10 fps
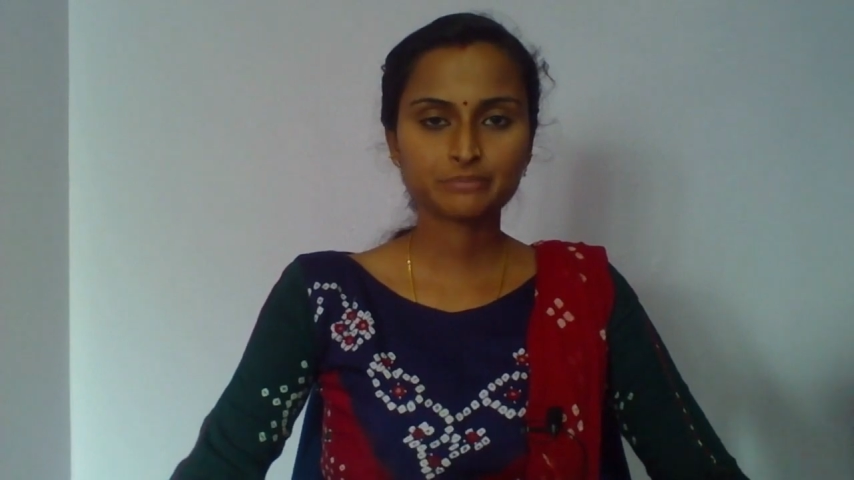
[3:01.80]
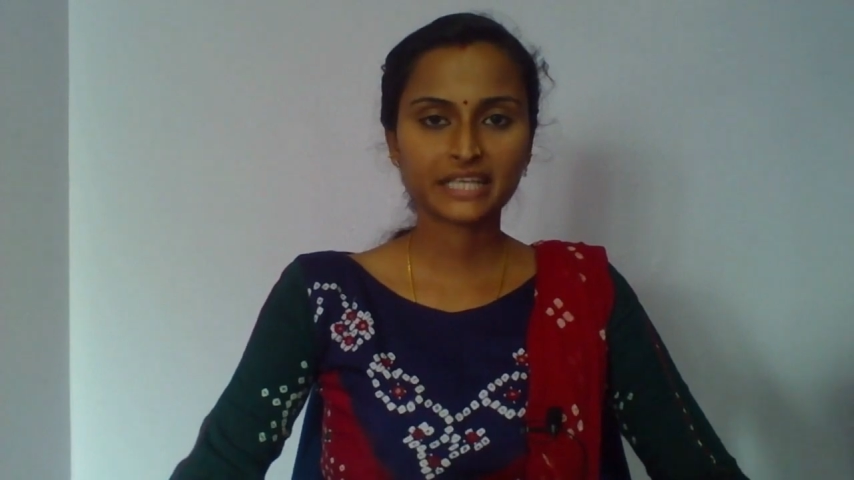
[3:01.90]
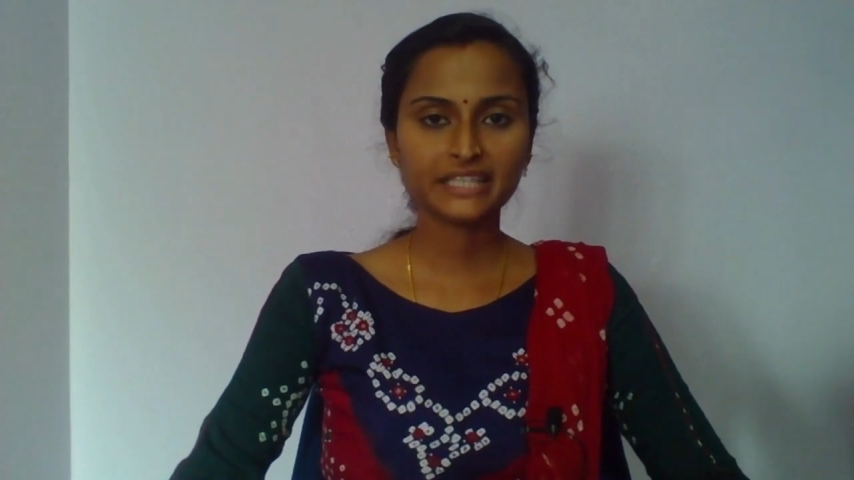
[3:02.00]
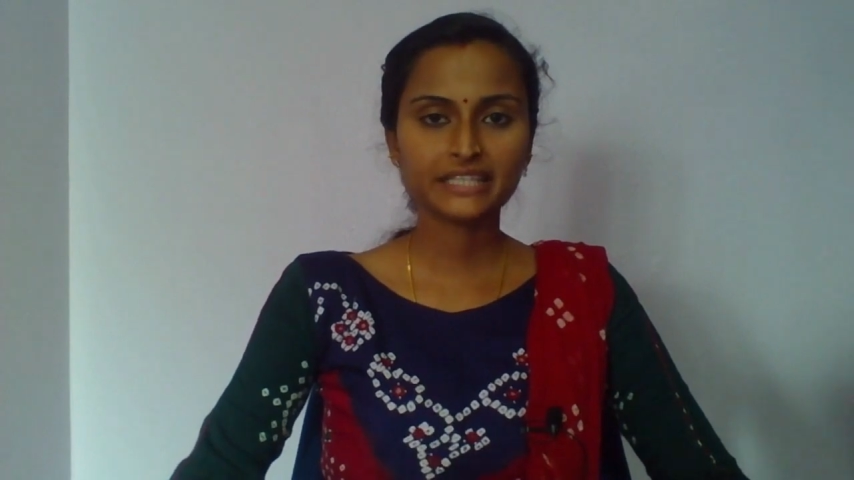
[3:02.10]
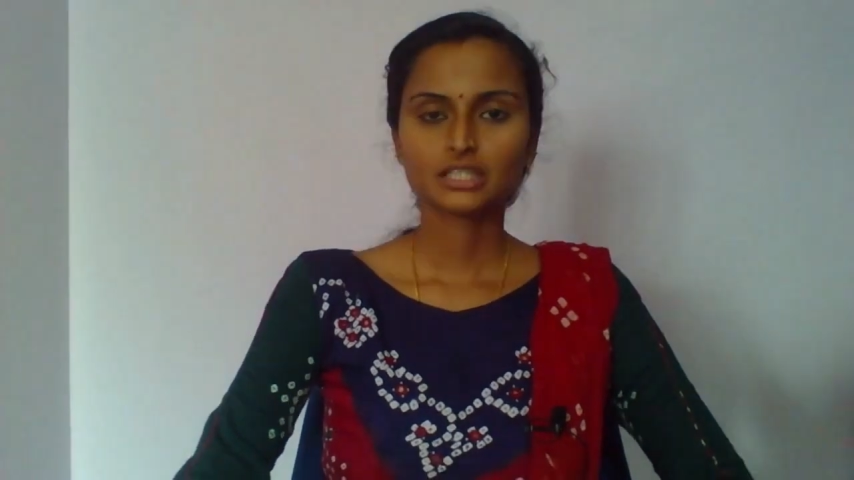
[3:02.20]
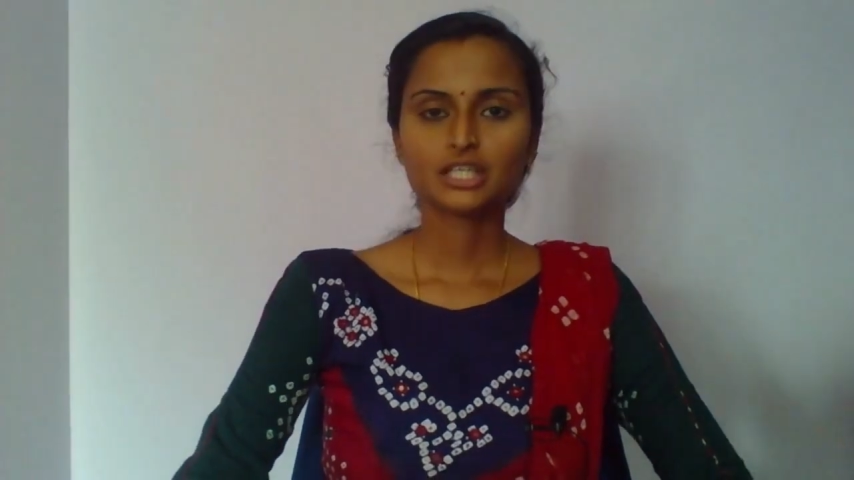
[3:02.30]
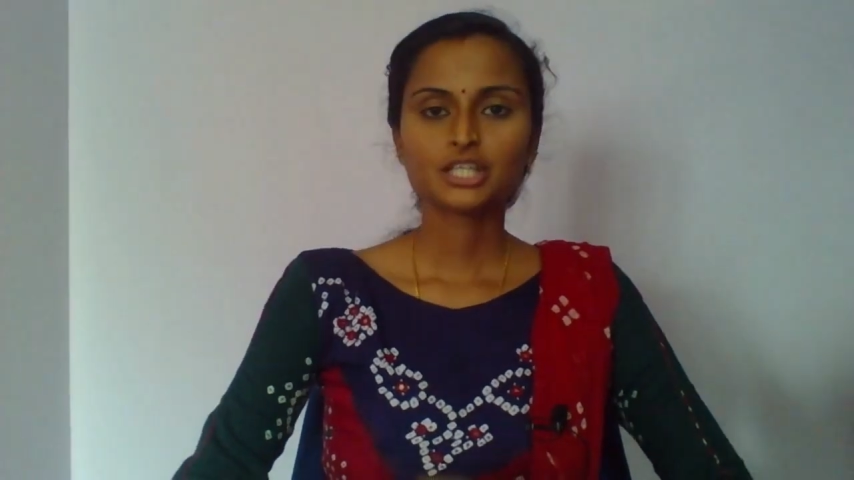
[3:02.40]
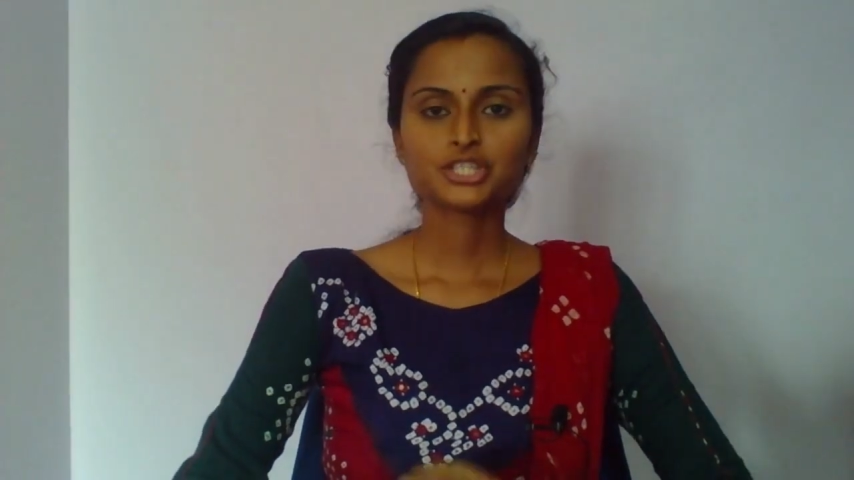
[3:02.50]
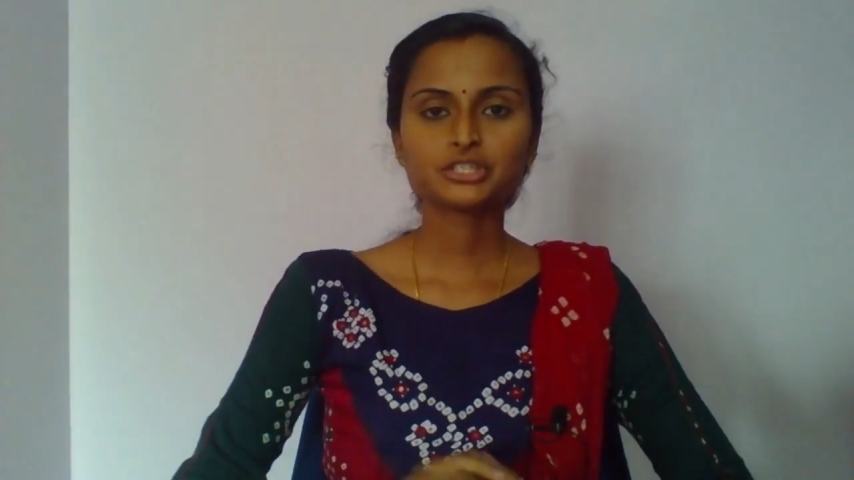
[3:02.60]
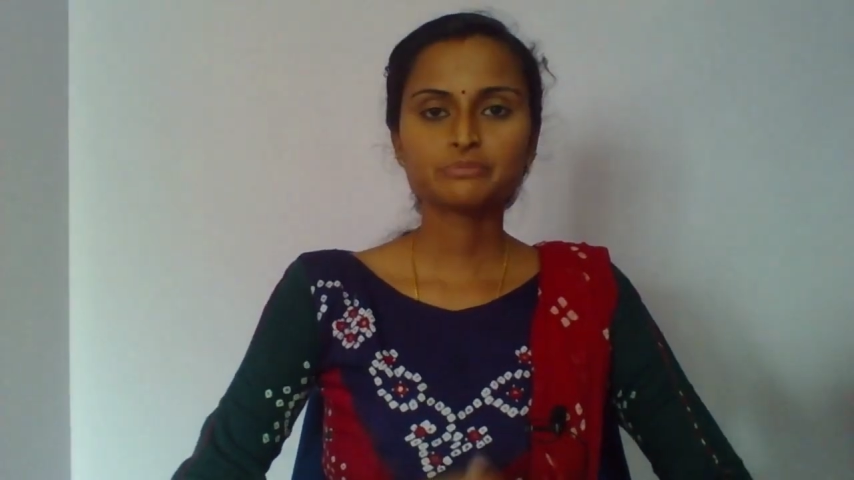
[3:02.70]
paid
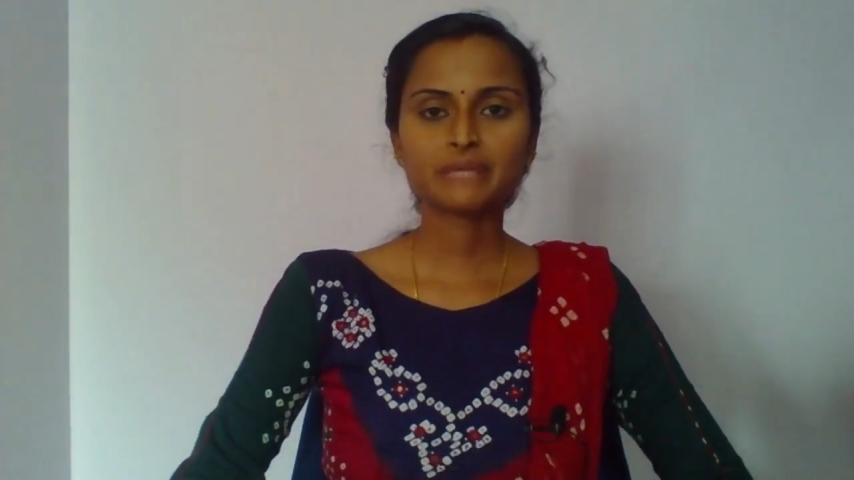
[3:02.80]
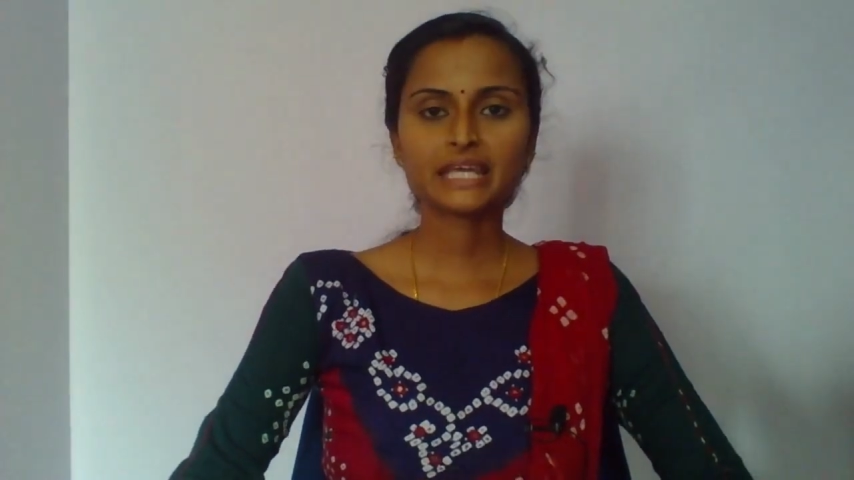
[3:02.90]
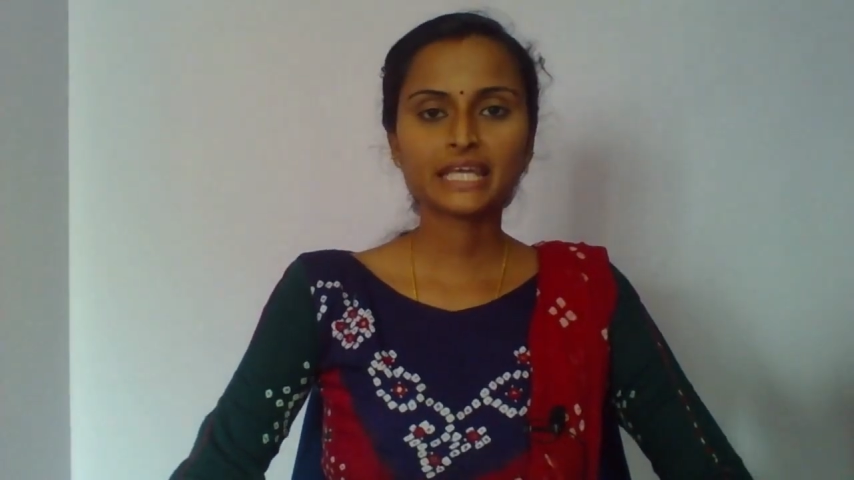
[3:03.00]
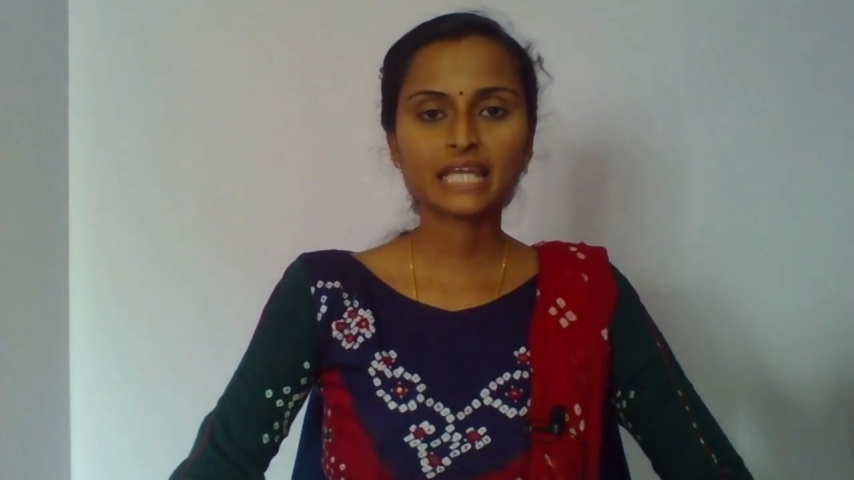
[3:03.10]
should make an